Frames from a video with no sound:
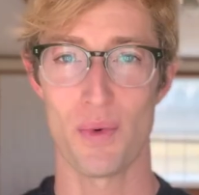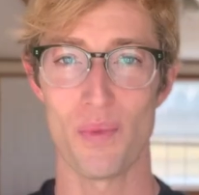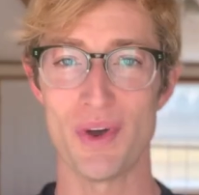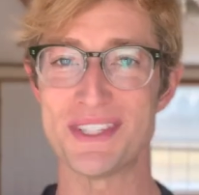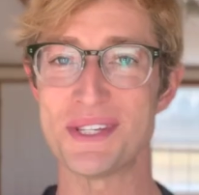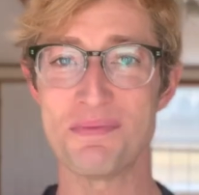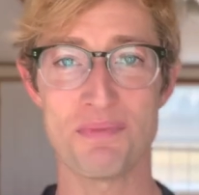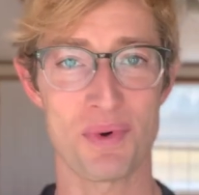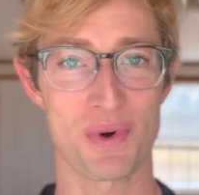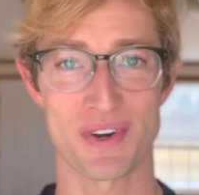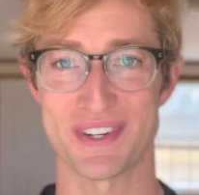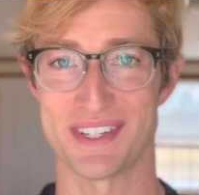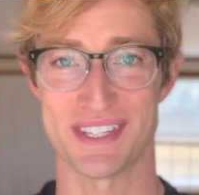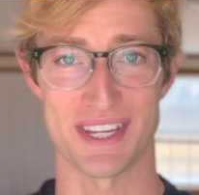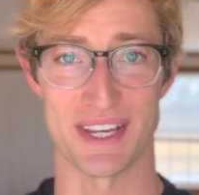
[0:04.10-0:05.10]
What's
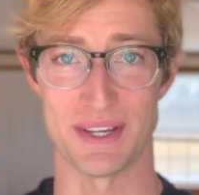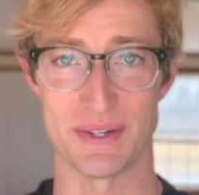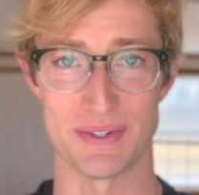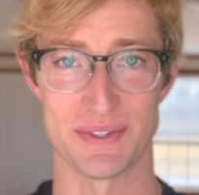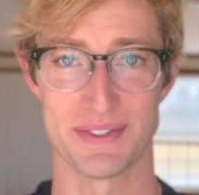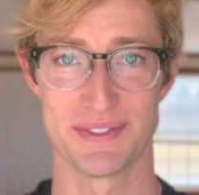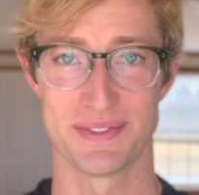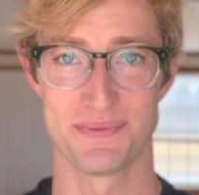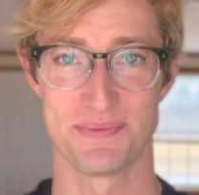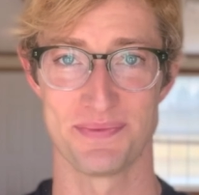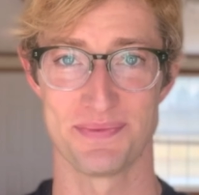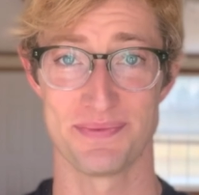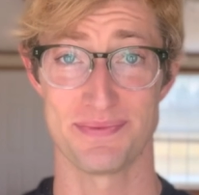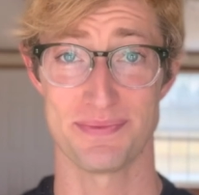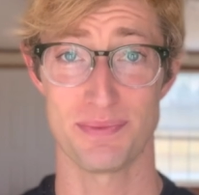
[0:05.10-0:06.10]
important to you?
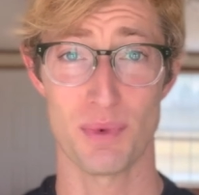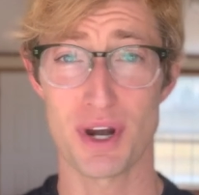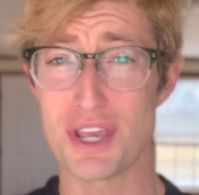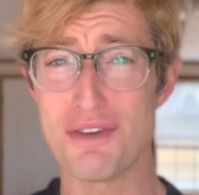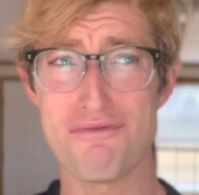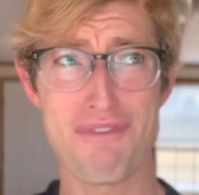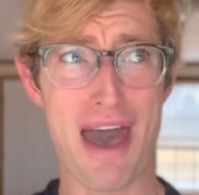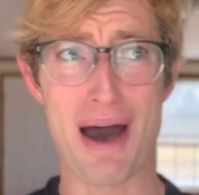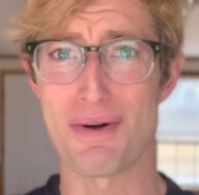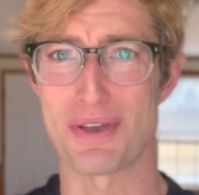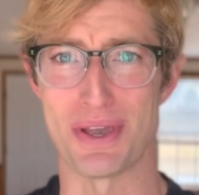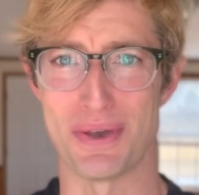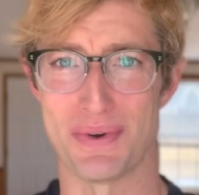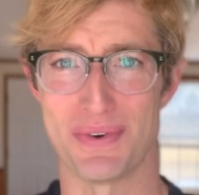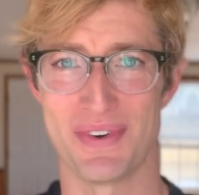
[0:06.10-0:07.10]
What do you
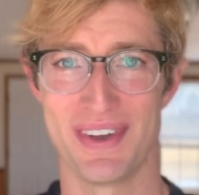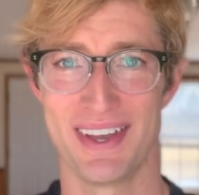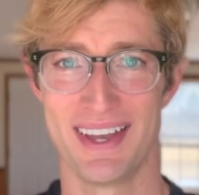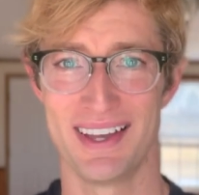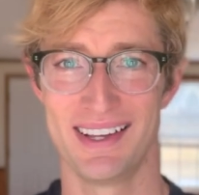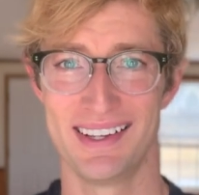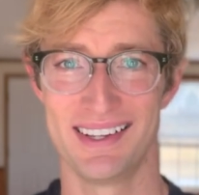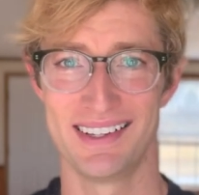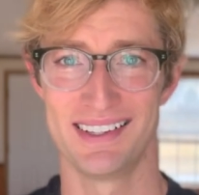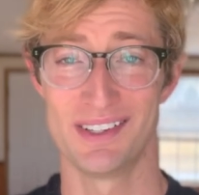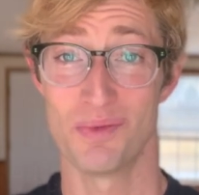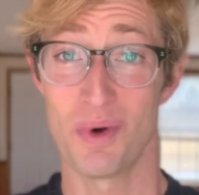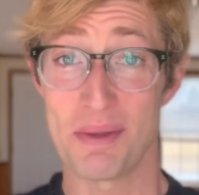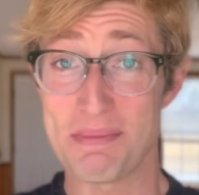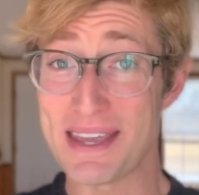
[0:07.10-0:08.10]
value?
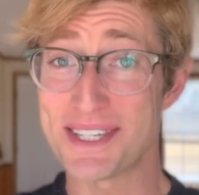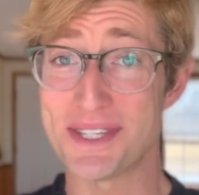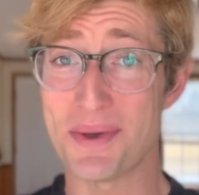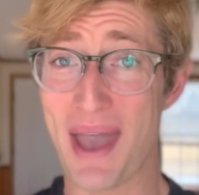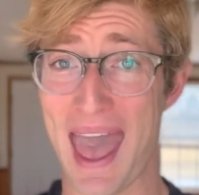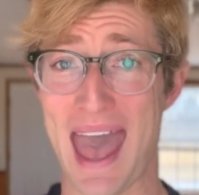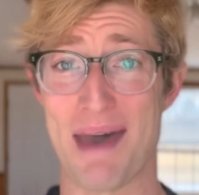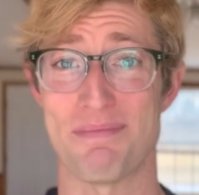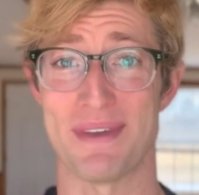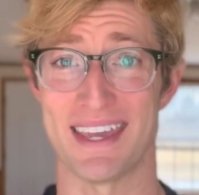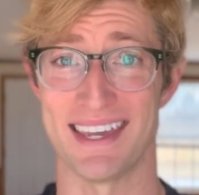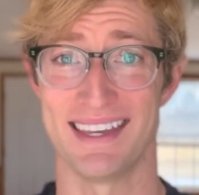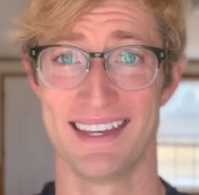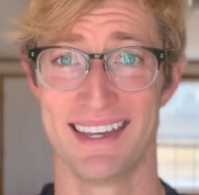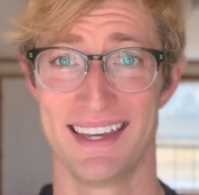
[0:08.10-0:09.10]
What makes you
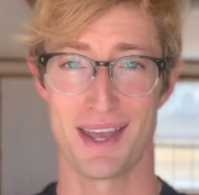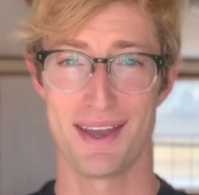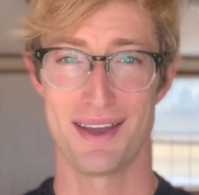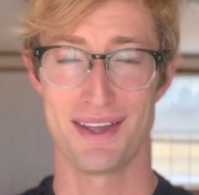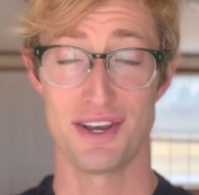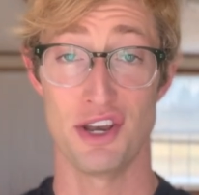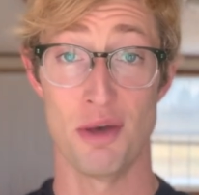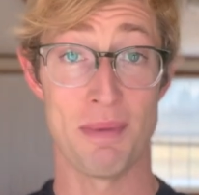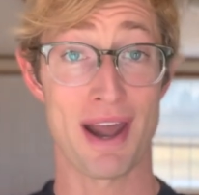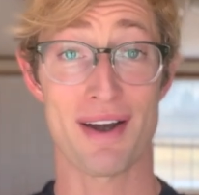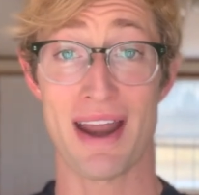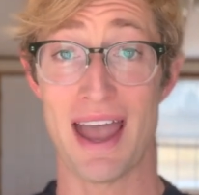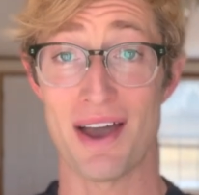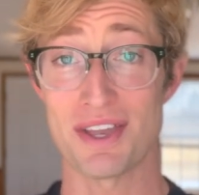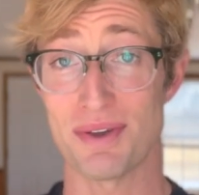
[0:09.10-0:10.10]
happy? No matter
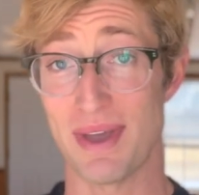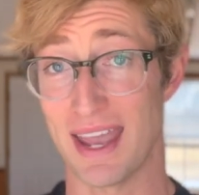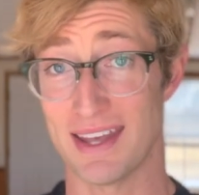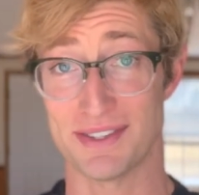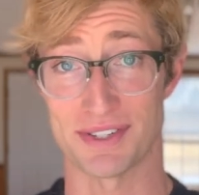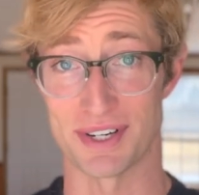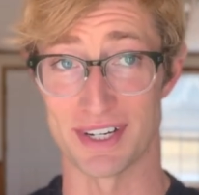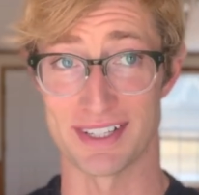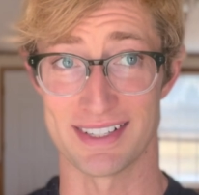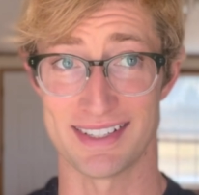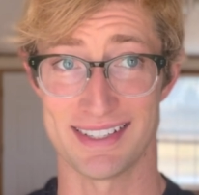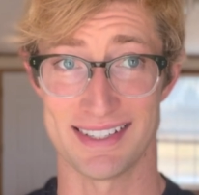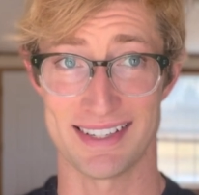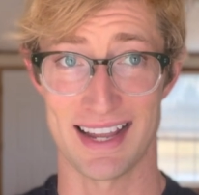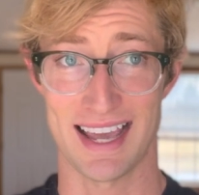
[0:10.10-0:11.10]
how you answered,
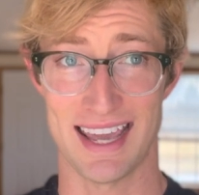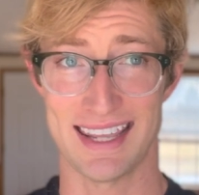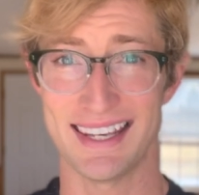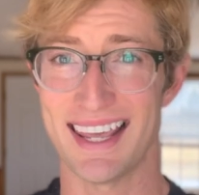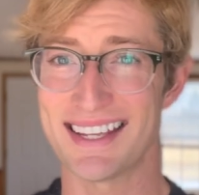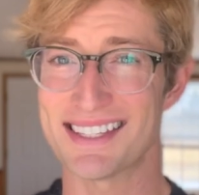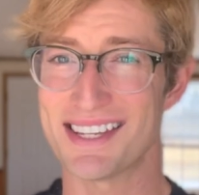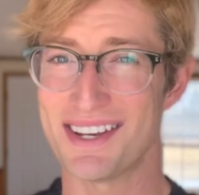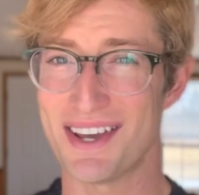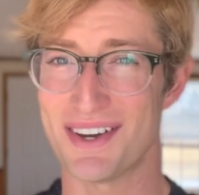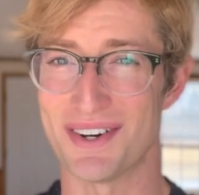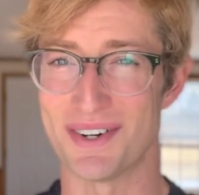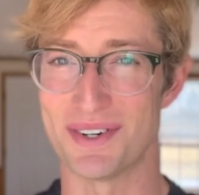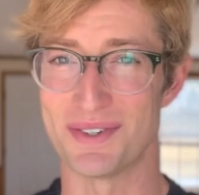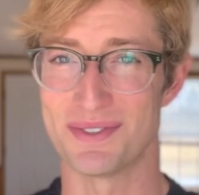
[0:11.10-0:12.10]
I'd like to
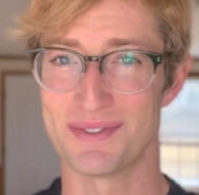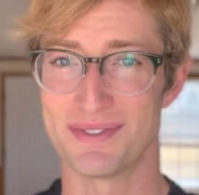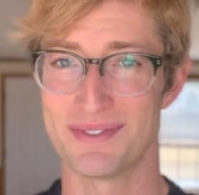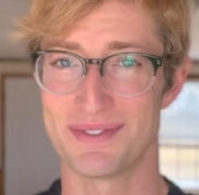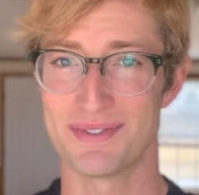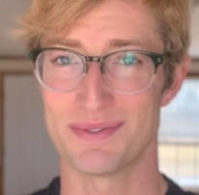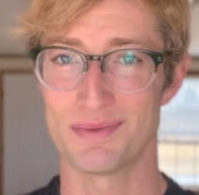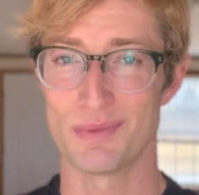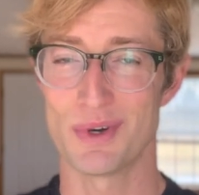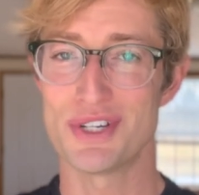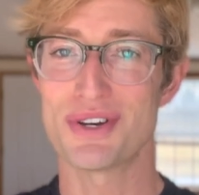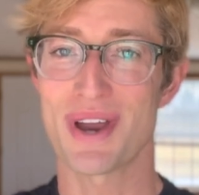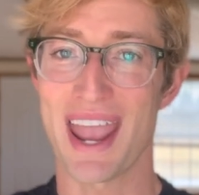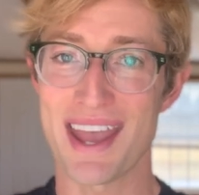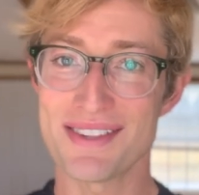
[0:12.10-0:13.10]
know. Would
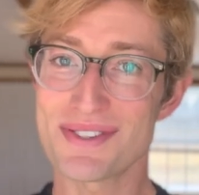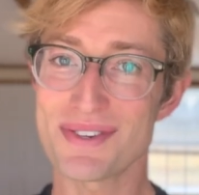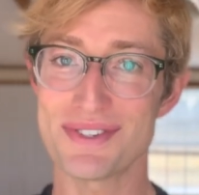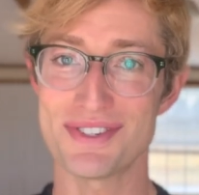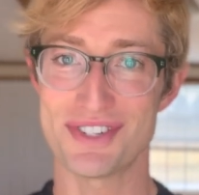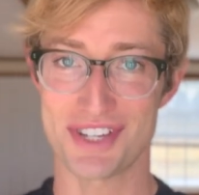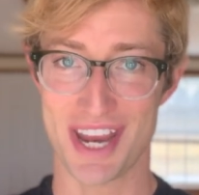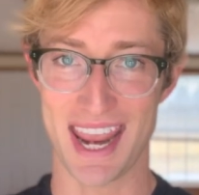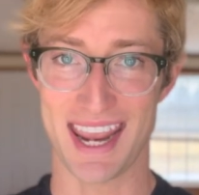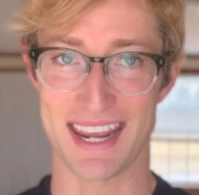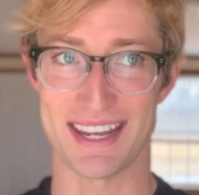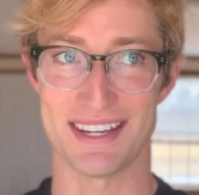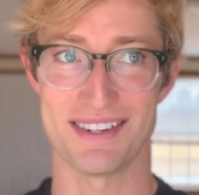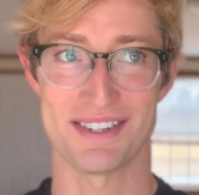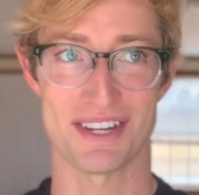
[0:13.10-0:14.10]
your answers
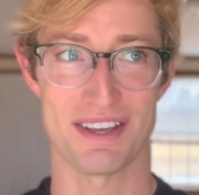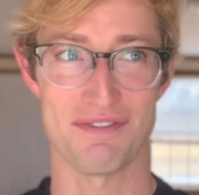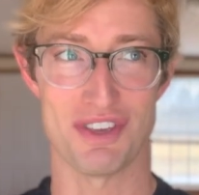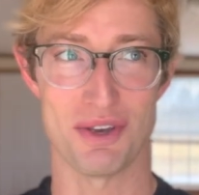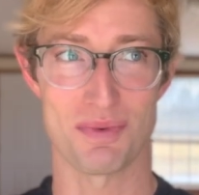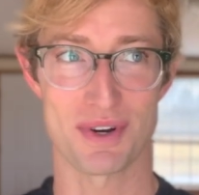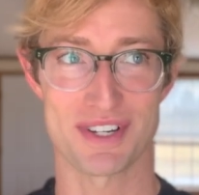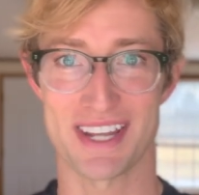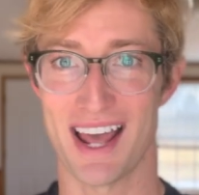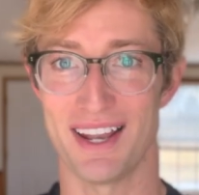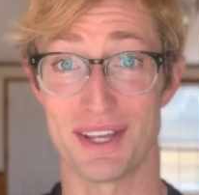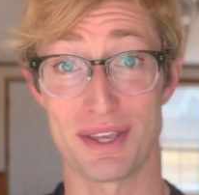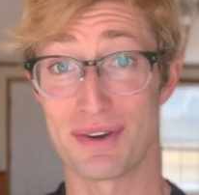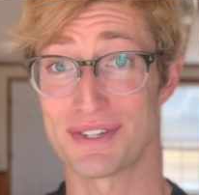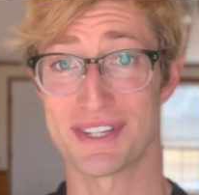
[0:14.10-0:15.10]
change if you were
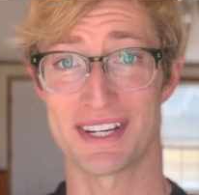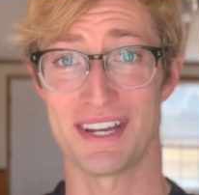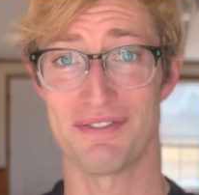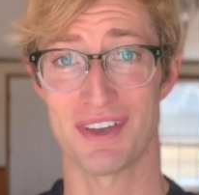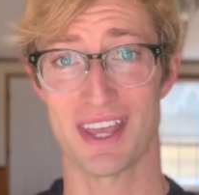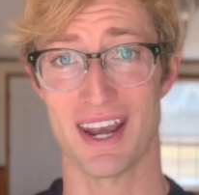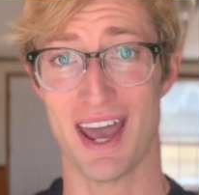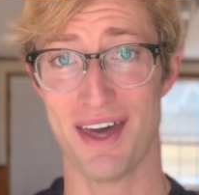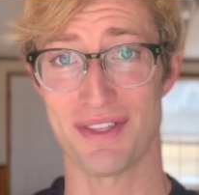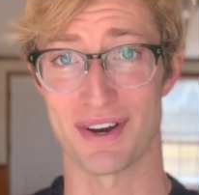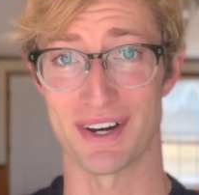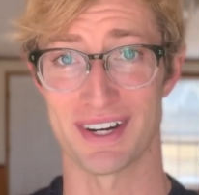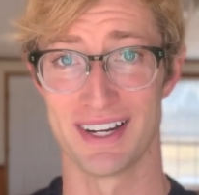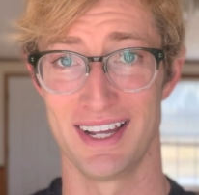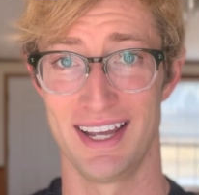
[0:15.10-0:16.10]
telling your significant
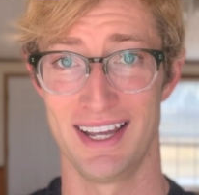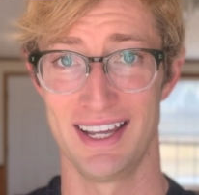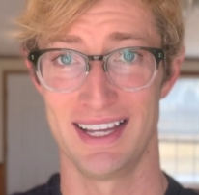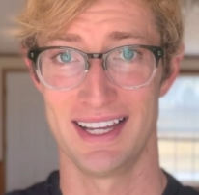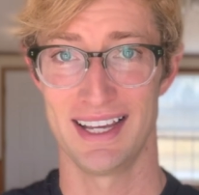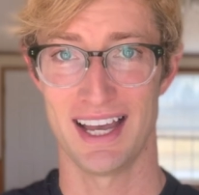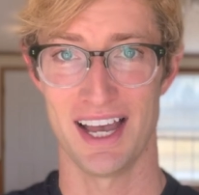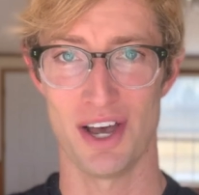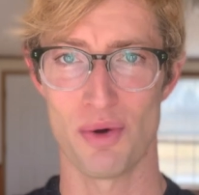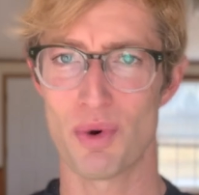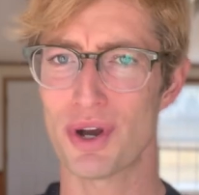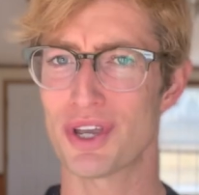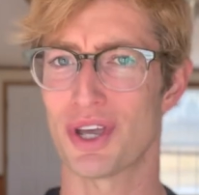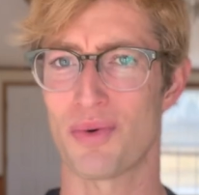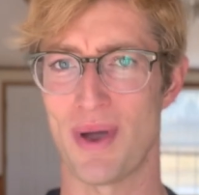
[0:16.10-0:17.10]
other, a
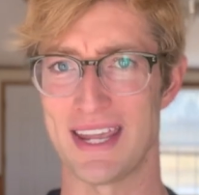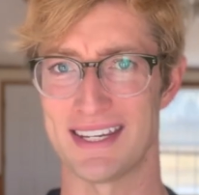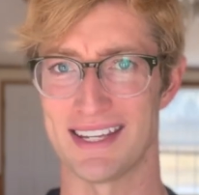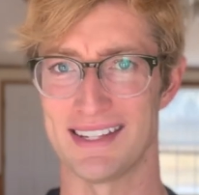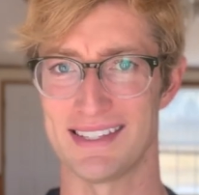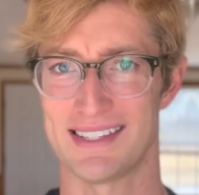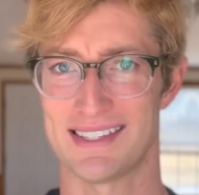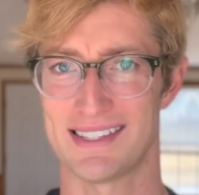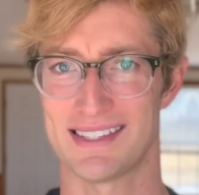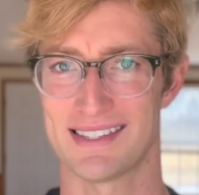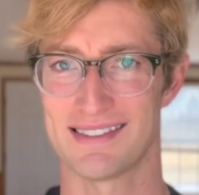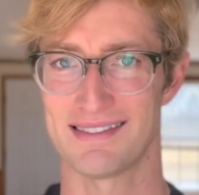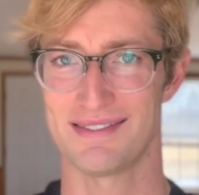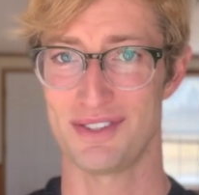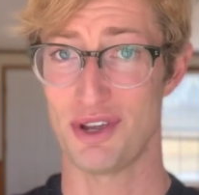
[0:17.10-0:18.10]
work acquaintance,
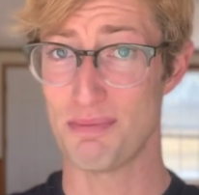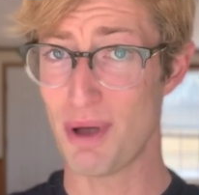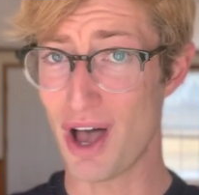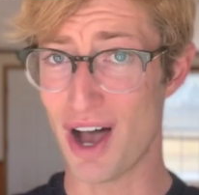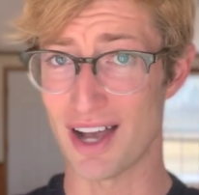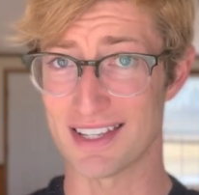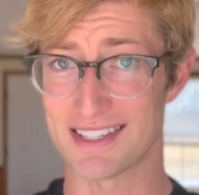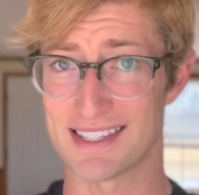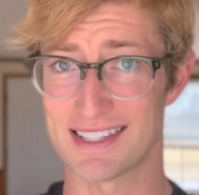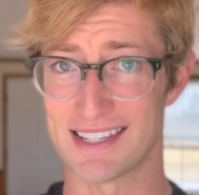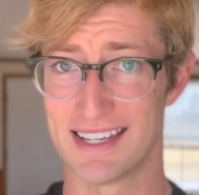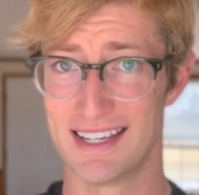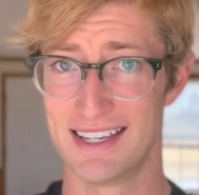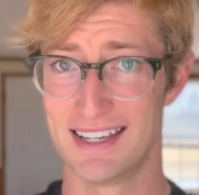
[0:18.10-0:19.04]
your boss?